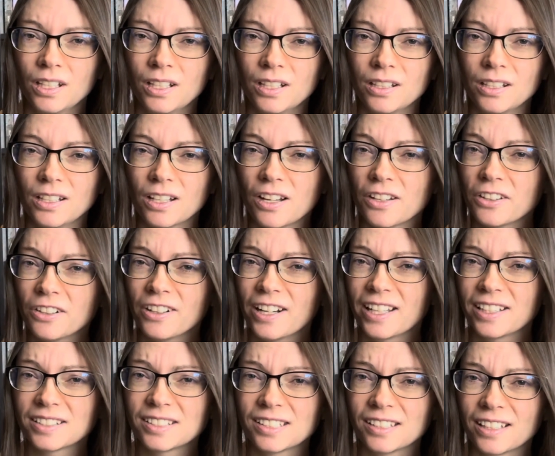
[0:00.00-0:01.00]
the author
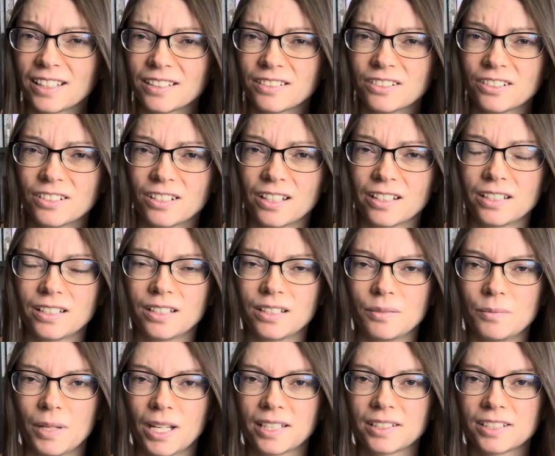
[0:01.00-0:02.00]
hangs the lantern on it and
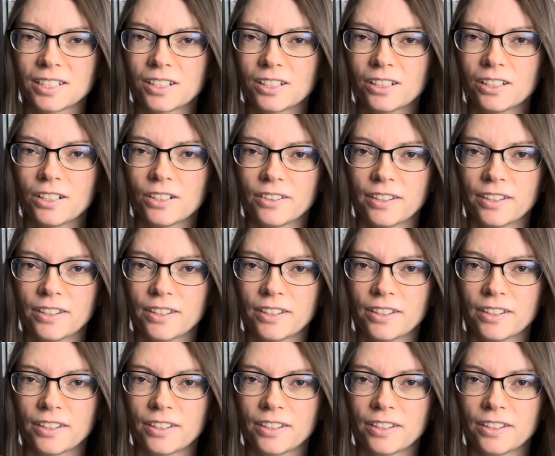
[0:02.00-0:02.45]
makes it clear